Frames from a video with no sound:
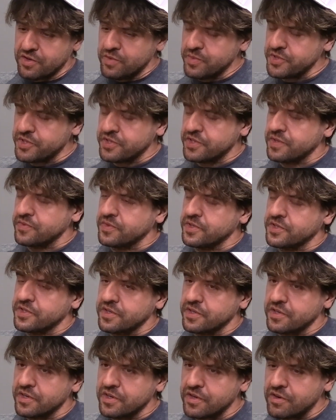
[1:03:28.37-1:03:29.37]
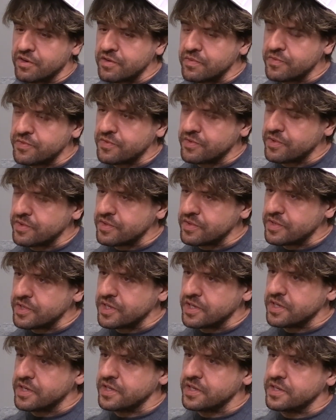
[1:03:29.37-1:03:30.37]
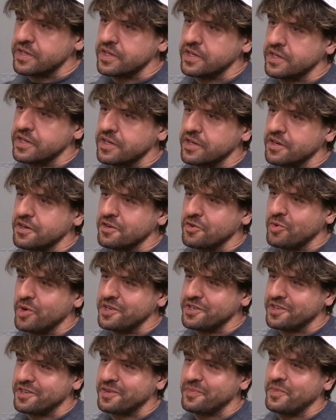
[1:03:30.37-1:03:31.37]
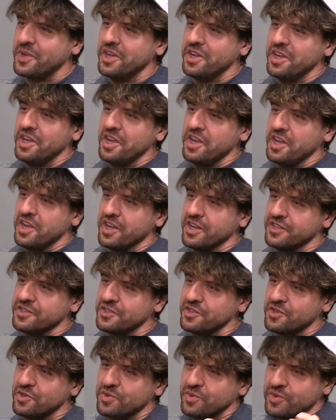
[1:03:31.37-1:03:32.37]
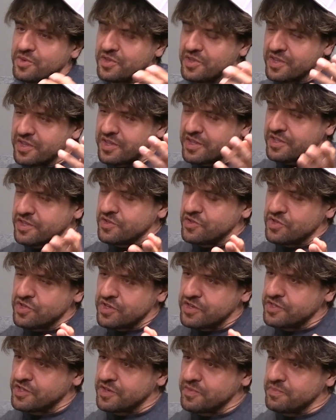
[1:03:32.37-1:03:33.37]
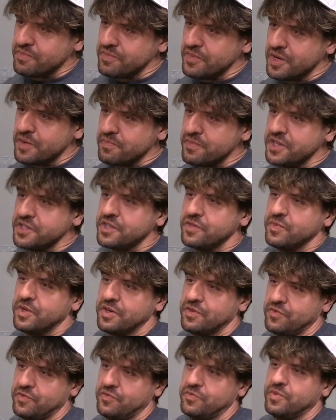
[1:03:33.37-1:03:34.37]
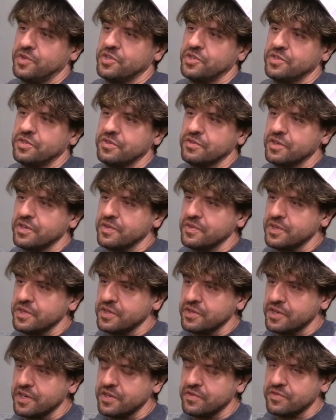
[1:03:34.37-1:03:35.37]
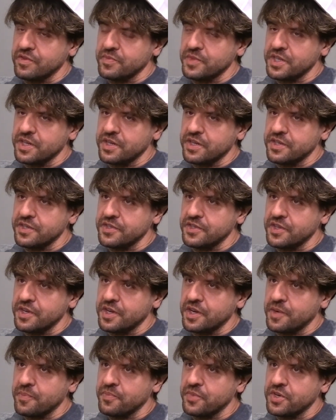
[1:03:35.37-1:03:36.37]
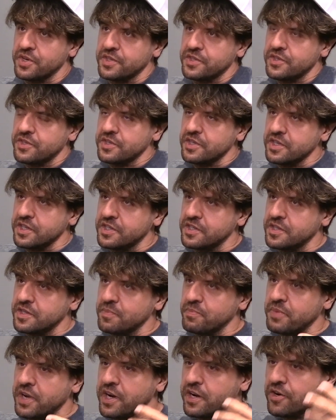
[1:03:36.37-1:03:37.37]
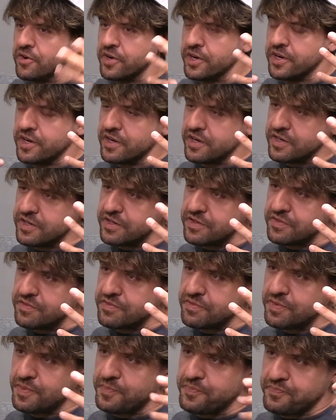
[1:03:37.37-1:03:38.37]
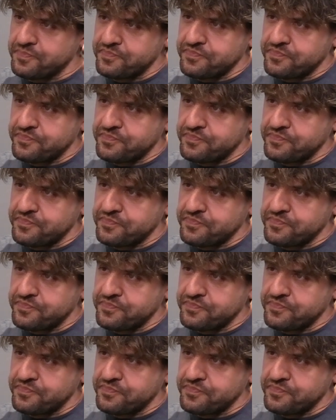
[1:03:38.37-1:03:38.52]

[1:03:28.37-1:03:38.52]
almost as if it's a harmful a quantity. And so there's an immense amount of information you get from the eyes, but it's the pairing of